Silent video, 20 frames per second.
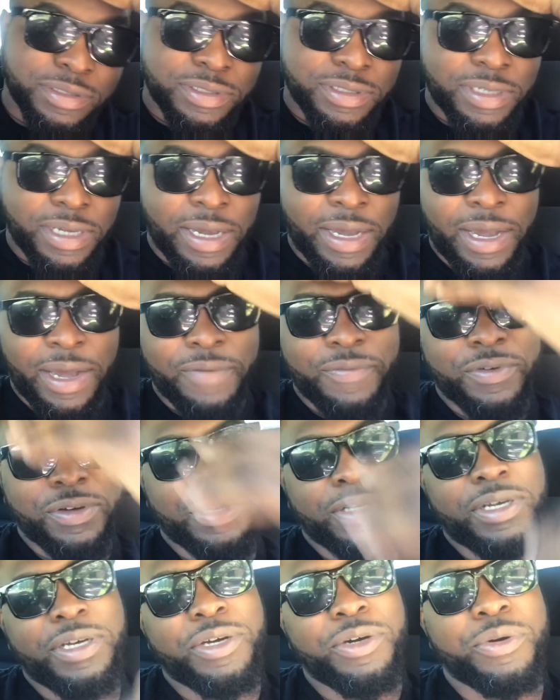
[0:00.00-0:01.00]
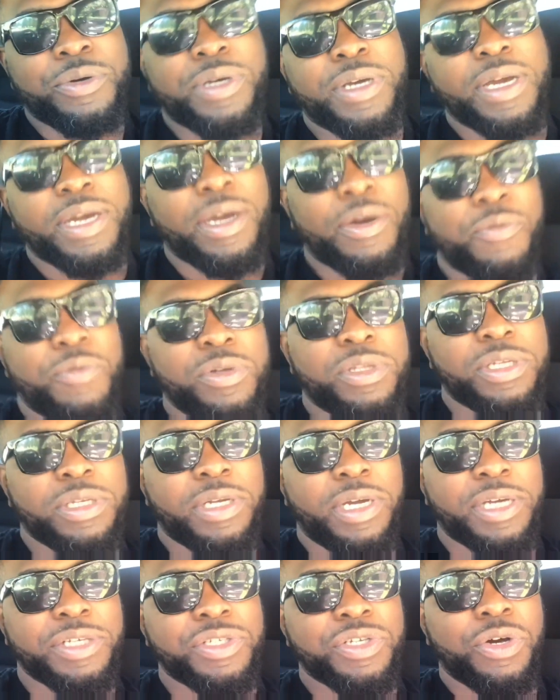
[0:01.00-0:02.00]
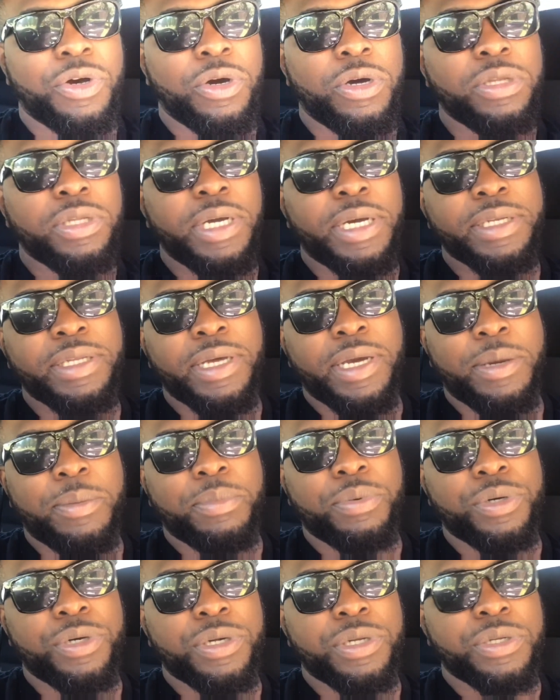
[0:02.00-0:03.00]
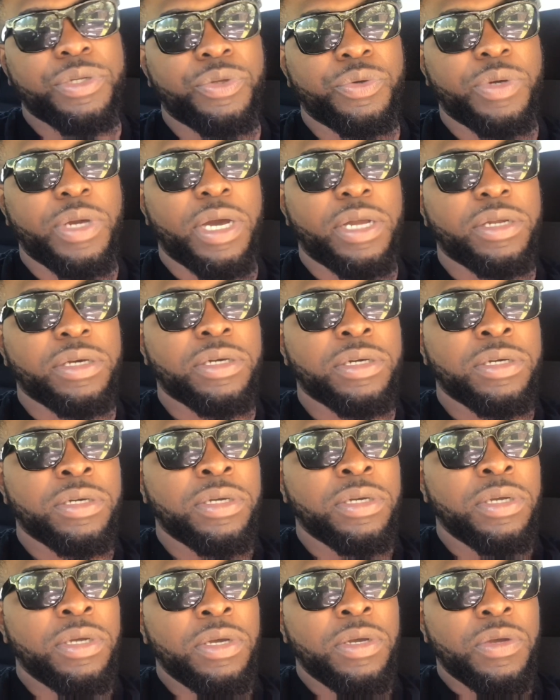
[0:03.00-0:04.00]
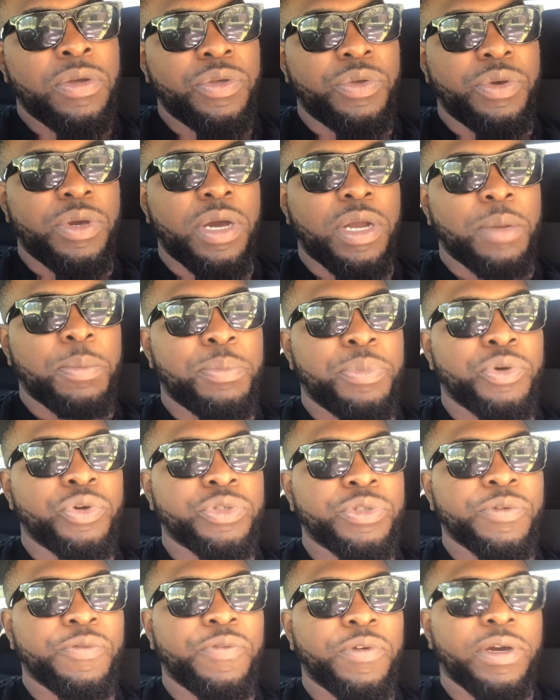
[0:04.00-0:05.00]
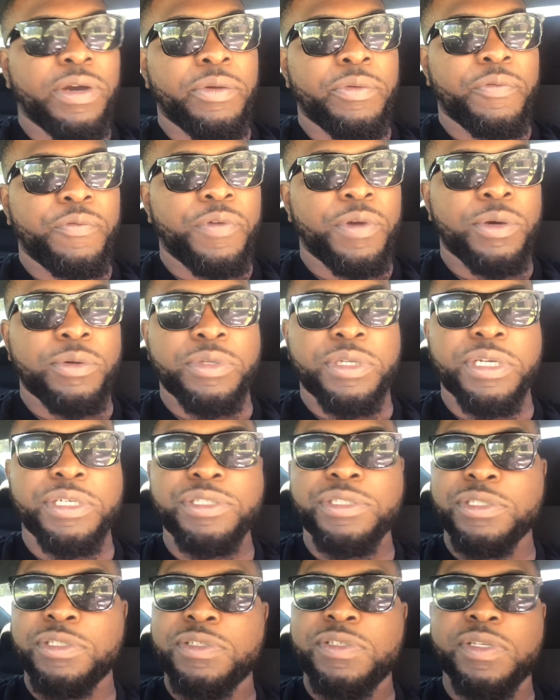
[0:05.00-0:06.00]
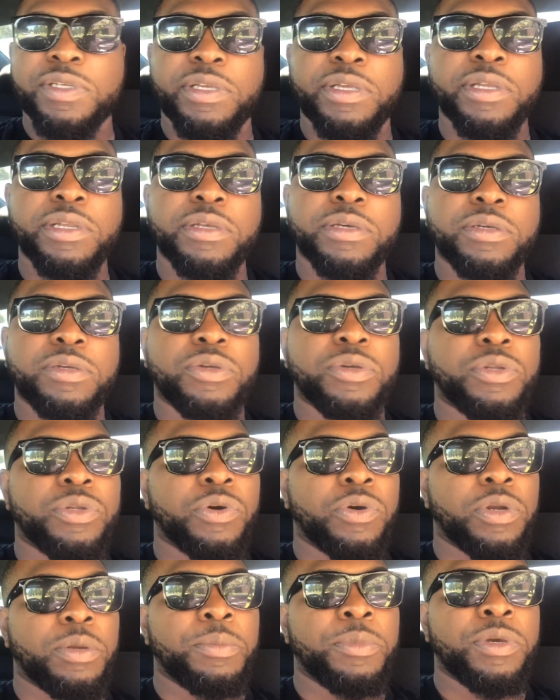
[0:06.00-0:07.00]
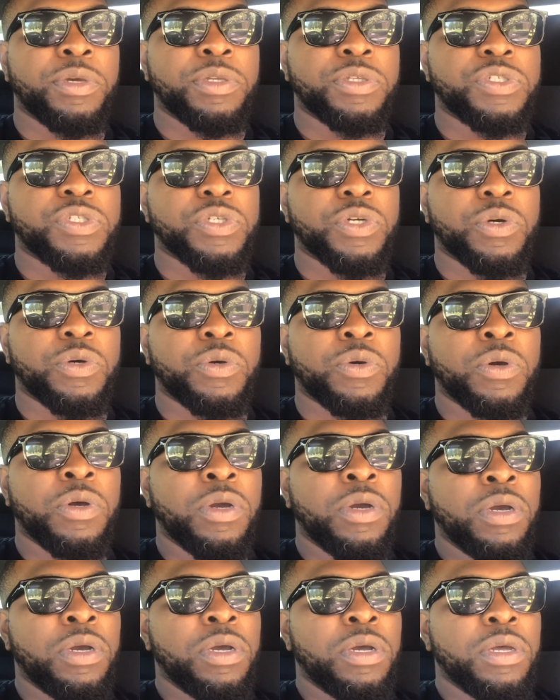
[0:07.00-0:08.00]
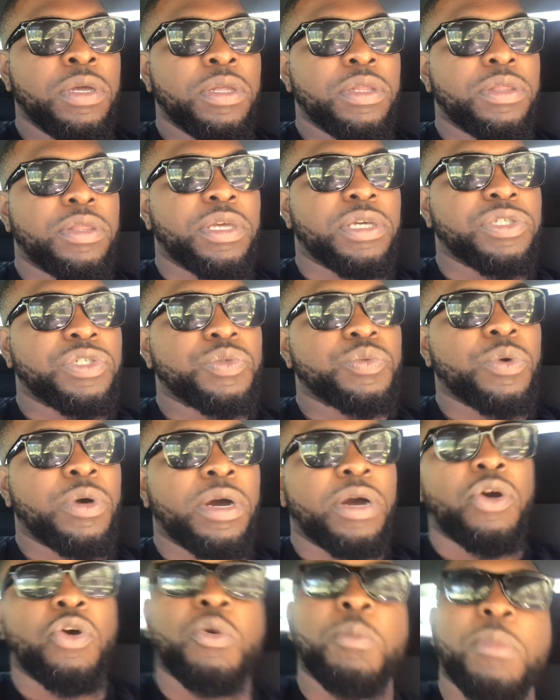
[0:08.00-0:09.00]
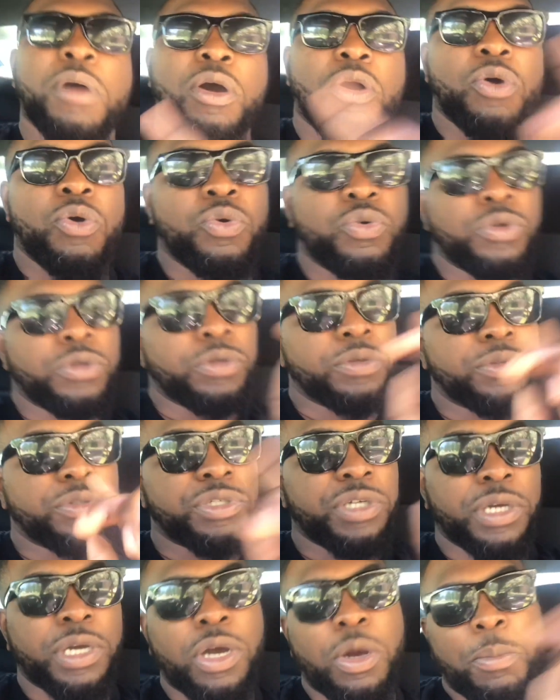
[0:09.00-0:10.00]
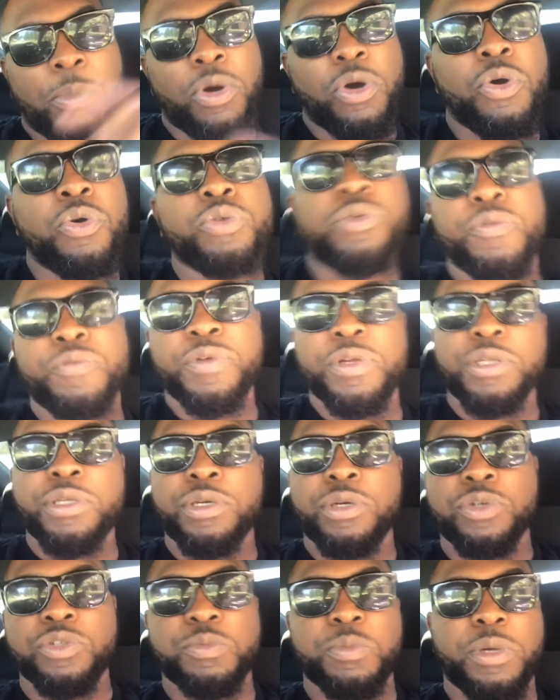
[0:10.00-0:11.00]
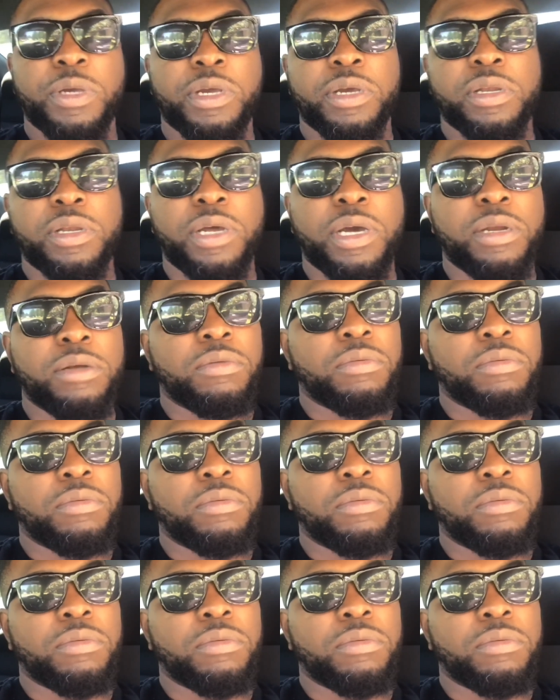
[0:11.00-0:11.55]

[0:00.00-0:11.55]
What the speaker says: Hellcat, a really nice car like that, but you gotta build your foundation to get it, you know what I mean? So that's why check out my older videos, man.